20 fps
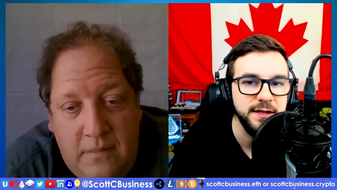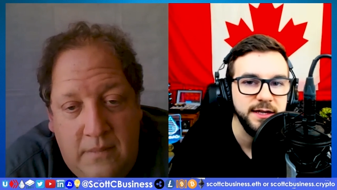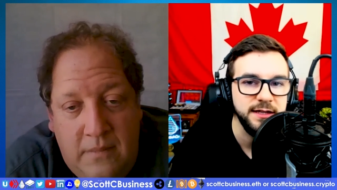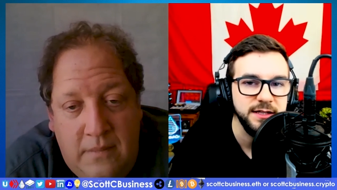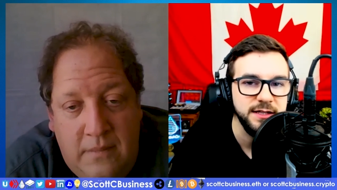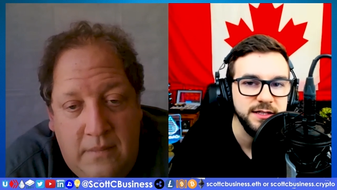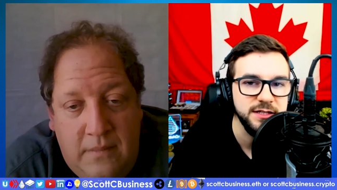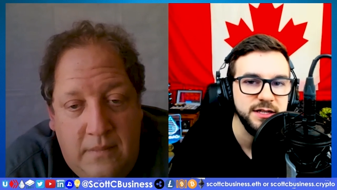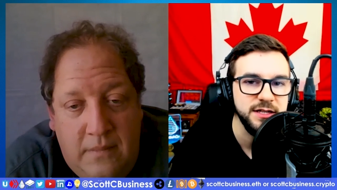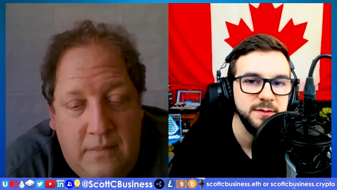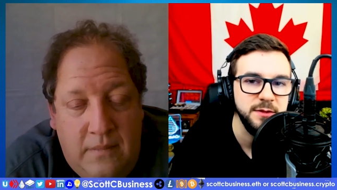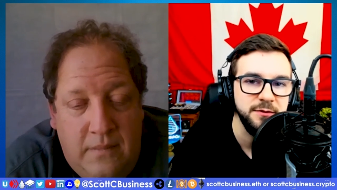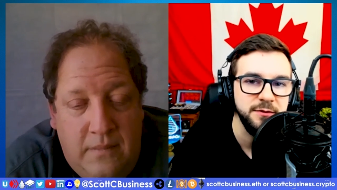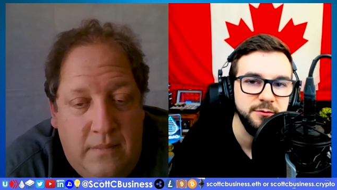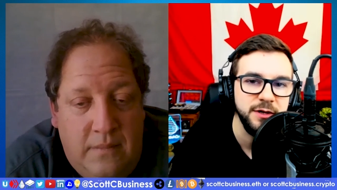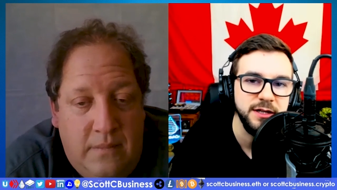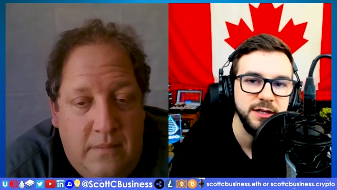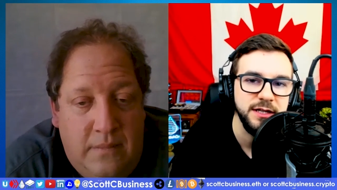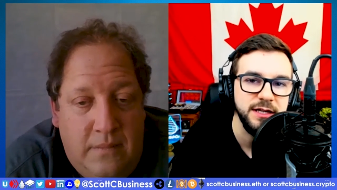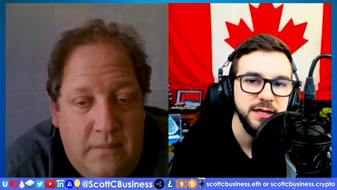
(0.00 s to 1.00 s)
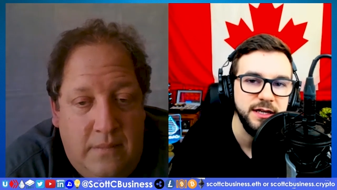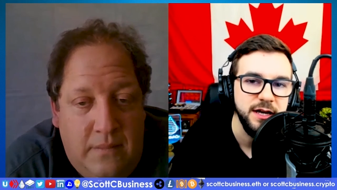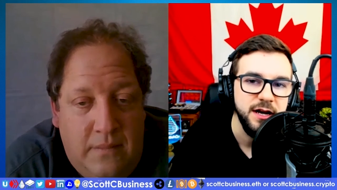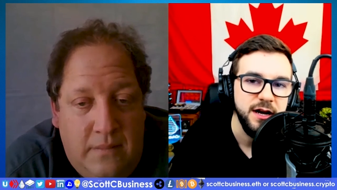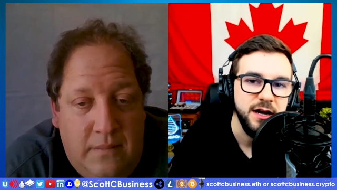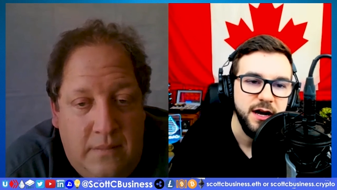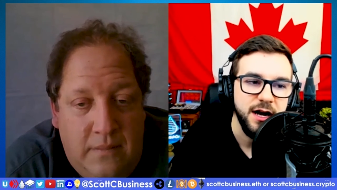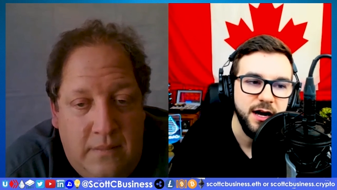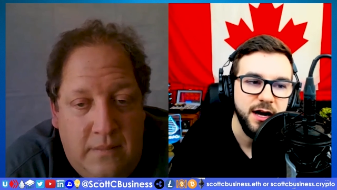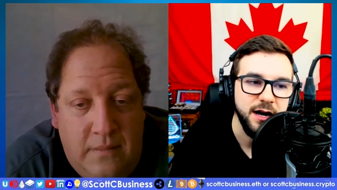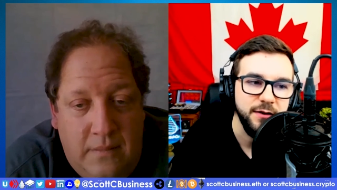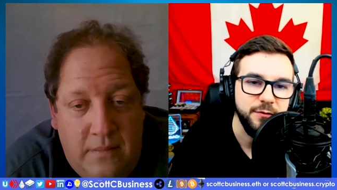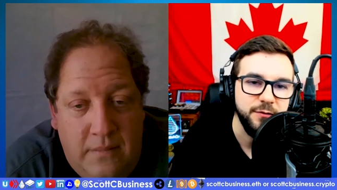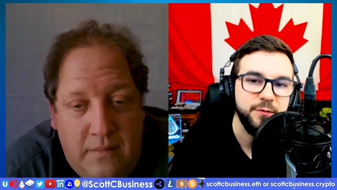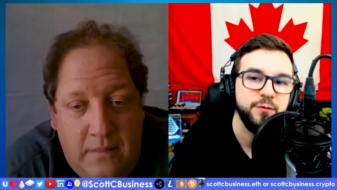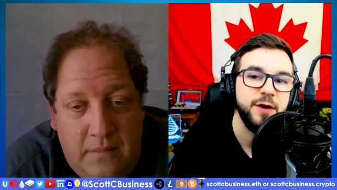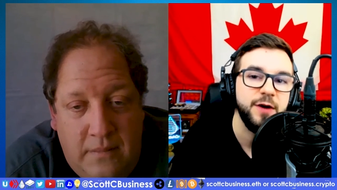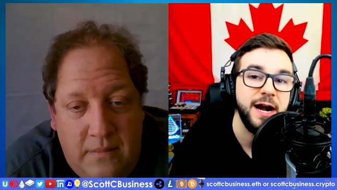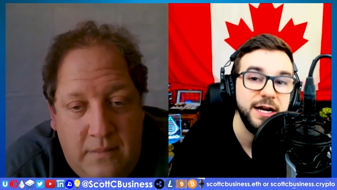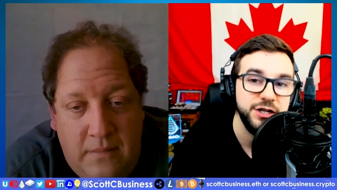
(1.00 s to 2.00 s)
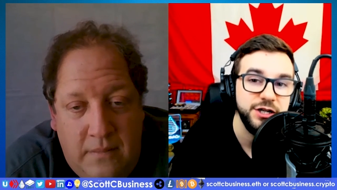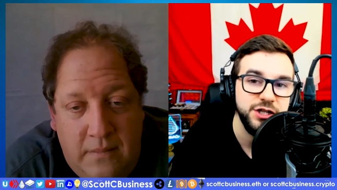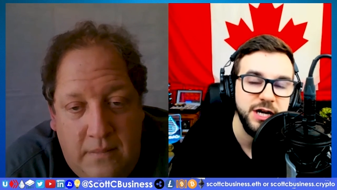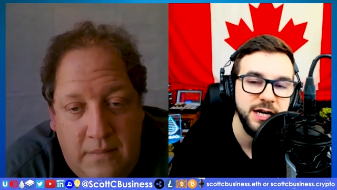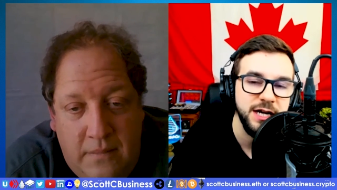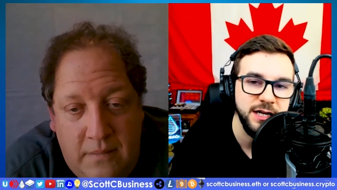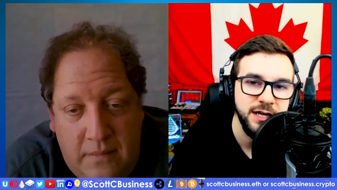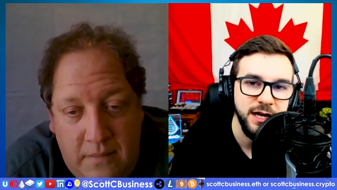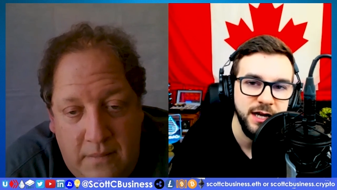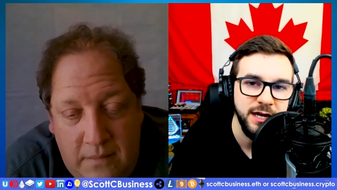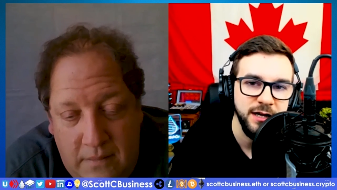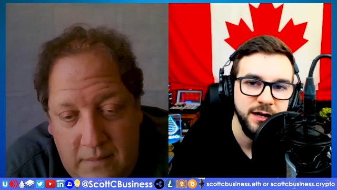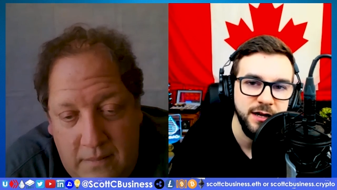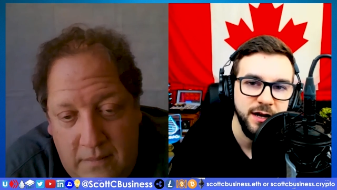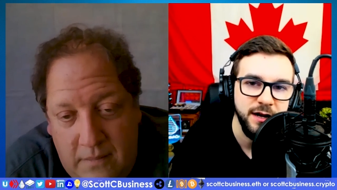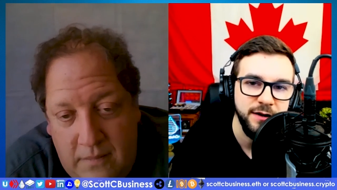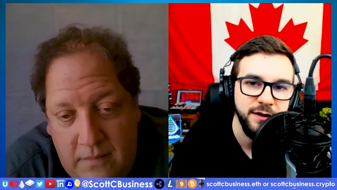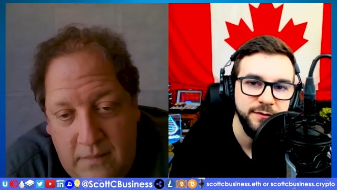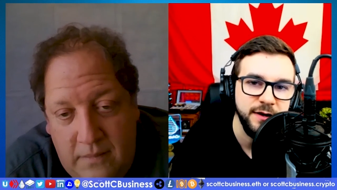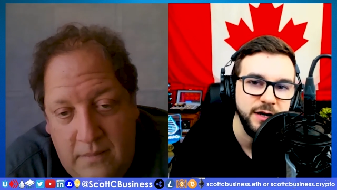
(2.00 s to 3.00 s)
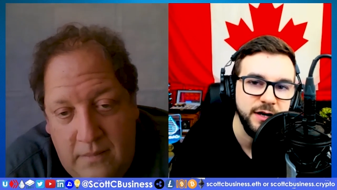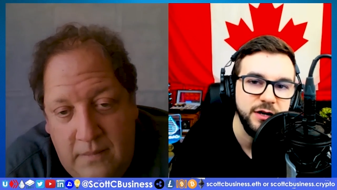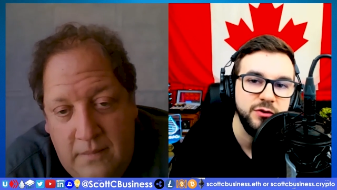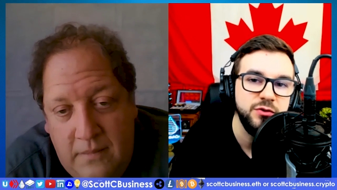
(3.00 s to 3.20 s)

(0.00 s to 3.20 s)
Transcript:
Speaker 1: So I feel like this is going to be really uh, fresh and and a,